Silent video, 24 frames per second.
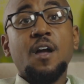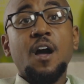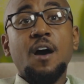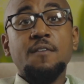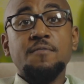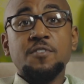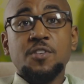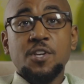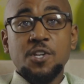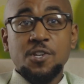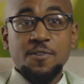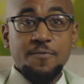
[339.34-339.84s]
a
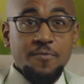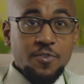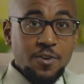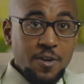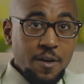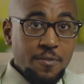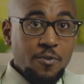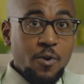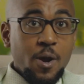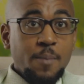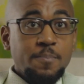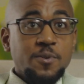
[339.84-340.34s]
conversation for
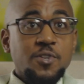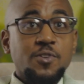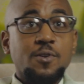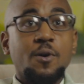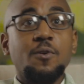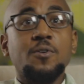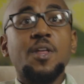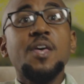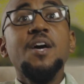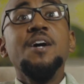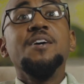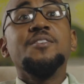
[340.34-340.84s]
another
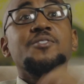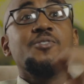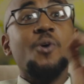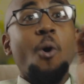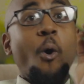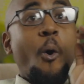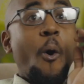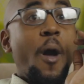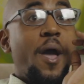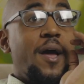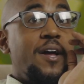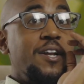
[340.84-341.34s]
episode.
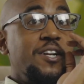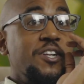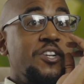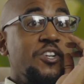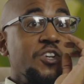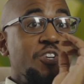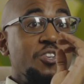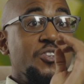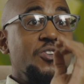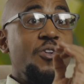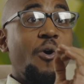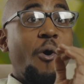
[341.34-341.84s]
So
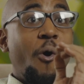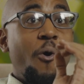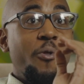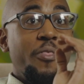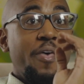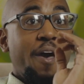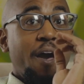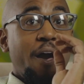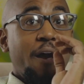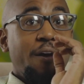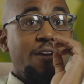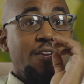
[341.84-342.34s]
just know
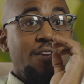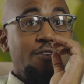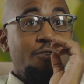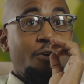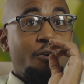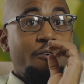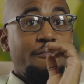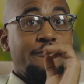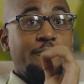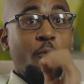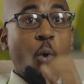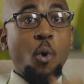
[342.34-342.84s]
that,
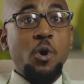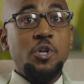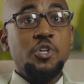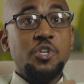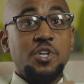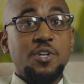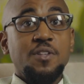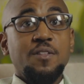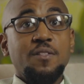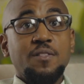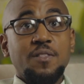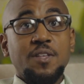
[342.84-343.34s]

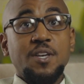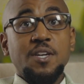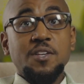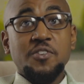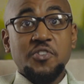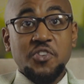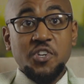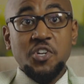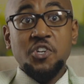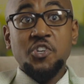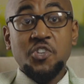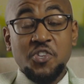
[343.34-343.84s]
fortunately,
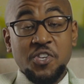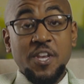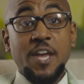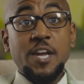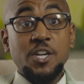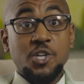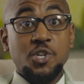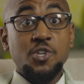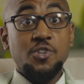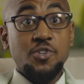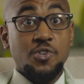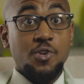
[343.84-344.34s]
such
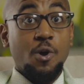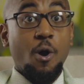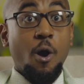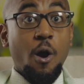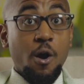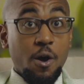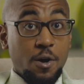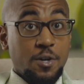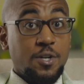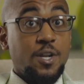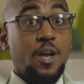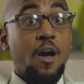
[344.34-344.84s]
sanctions
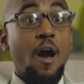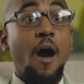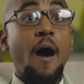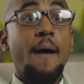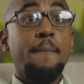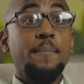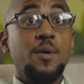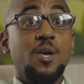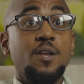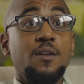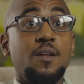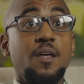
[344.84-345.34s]
are
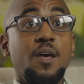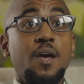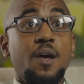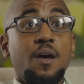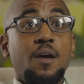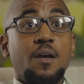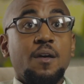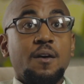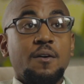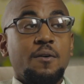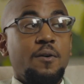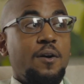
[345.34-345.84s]
uncommon.
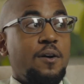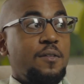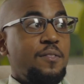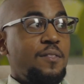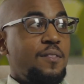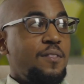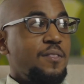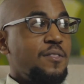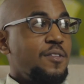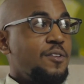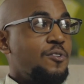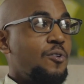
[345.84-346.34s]

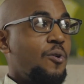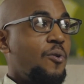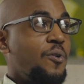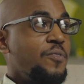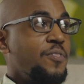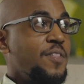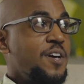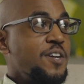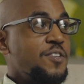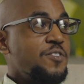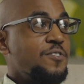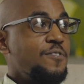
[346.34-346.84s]

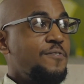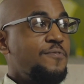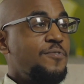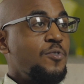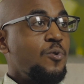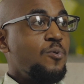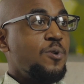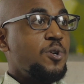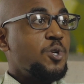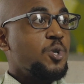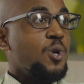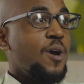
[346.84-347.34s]
Unless if
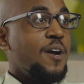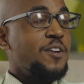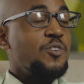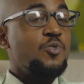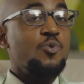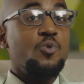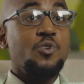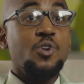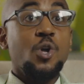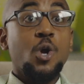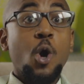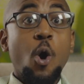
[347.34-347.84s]
you are trying
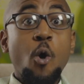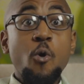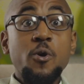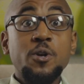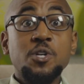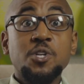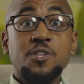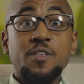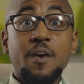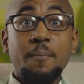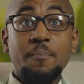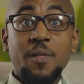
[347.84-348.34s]
to
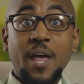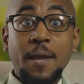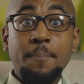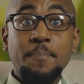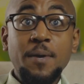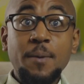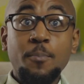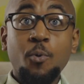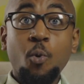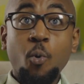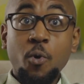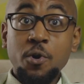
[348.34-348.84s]
encourage them like
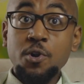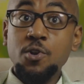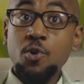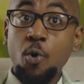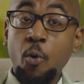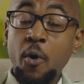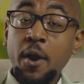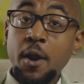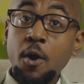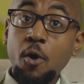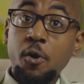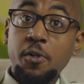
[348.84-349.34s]
people were
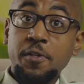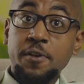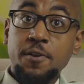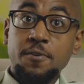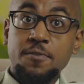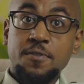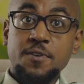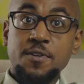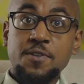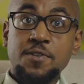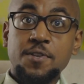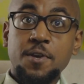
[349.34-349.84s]
doing
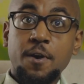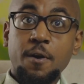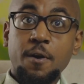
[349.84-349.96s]
earlier this